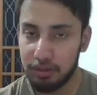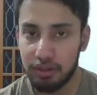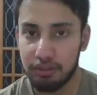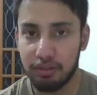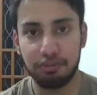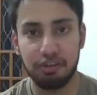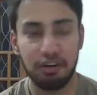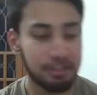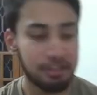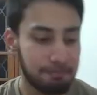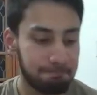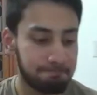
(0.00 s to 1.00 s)
Sounds good.
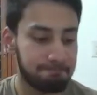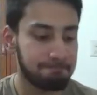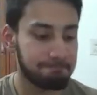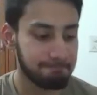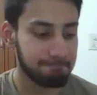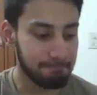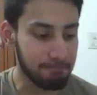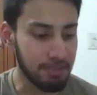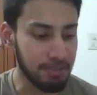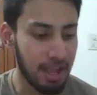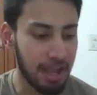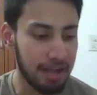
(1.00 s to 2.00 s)

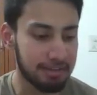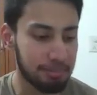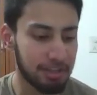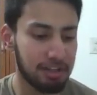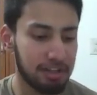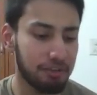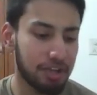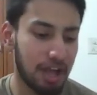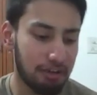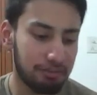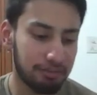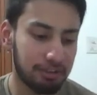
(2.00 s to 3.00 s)
And similarly, we
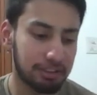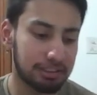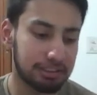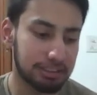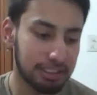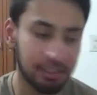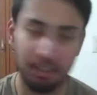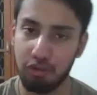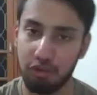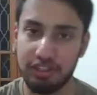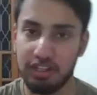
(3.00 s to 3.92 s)
have another question